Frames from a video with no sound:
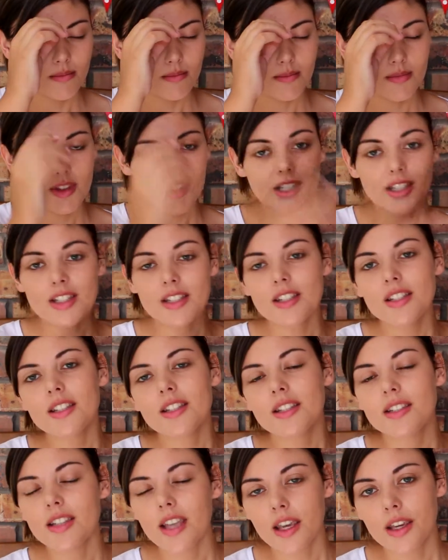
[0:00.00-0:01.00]
this isn't
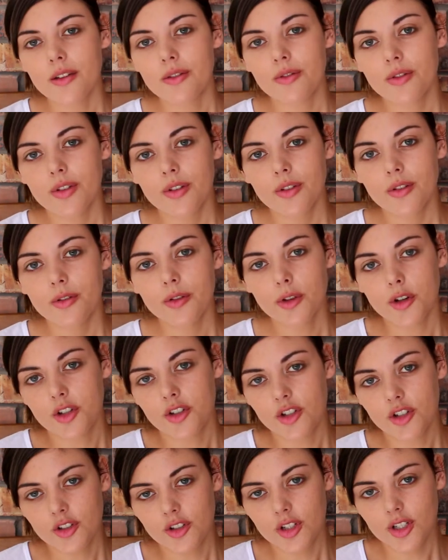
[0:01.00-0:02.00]
safe for a
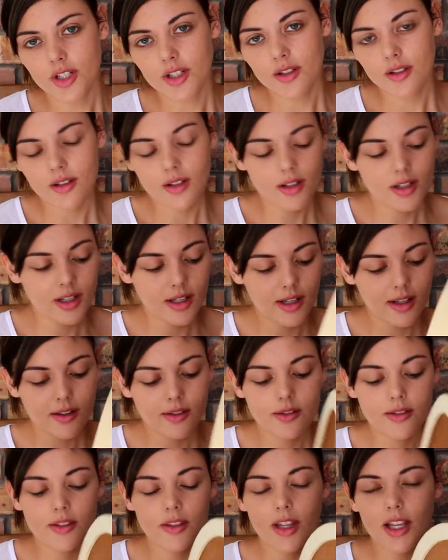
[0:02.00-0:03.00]
chinchilla.
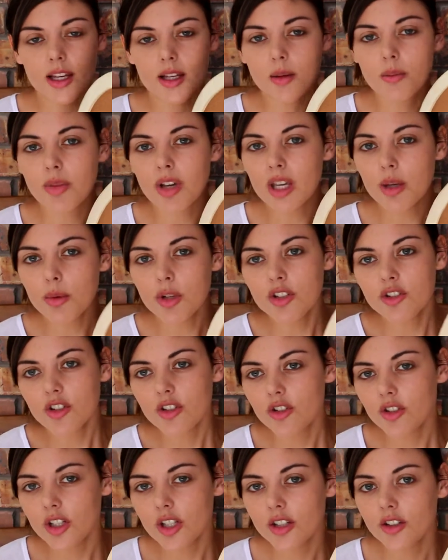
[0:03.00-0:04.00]
Like a baby
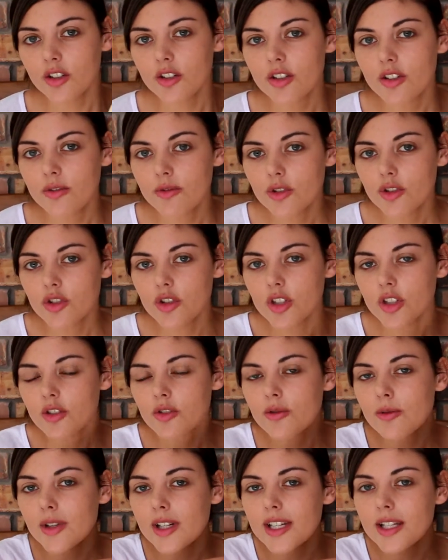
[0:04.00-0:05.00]
chinchilla
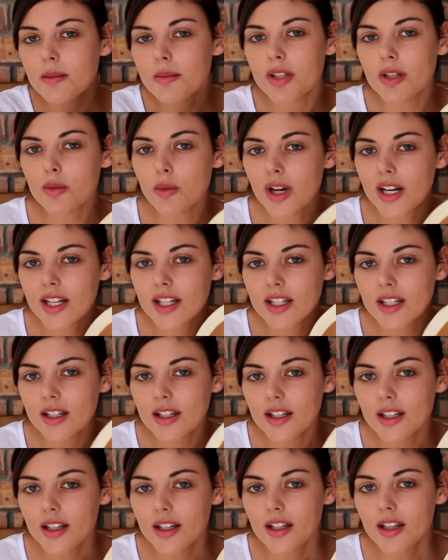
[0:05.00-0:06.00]
shouldn't really be
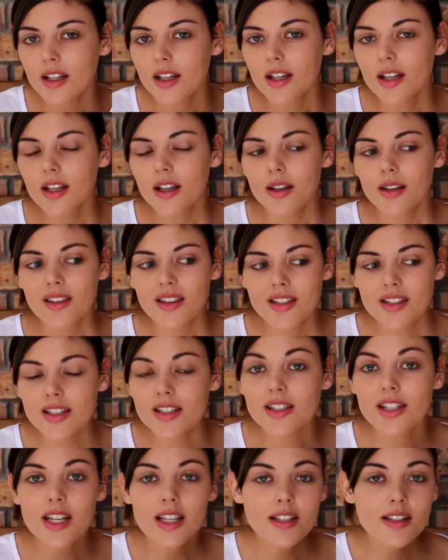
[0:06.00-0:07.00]
running this
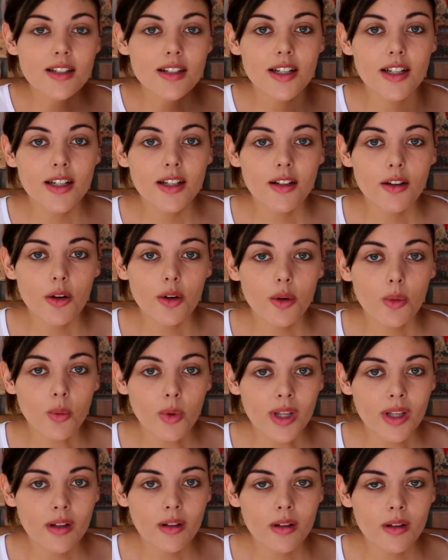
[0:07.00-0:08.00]
intensely on a
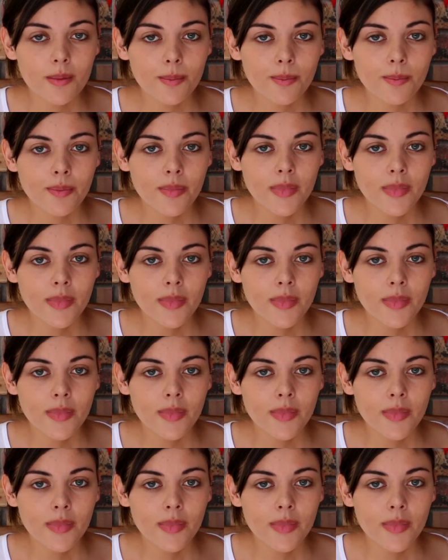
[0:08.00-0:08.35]
wheel,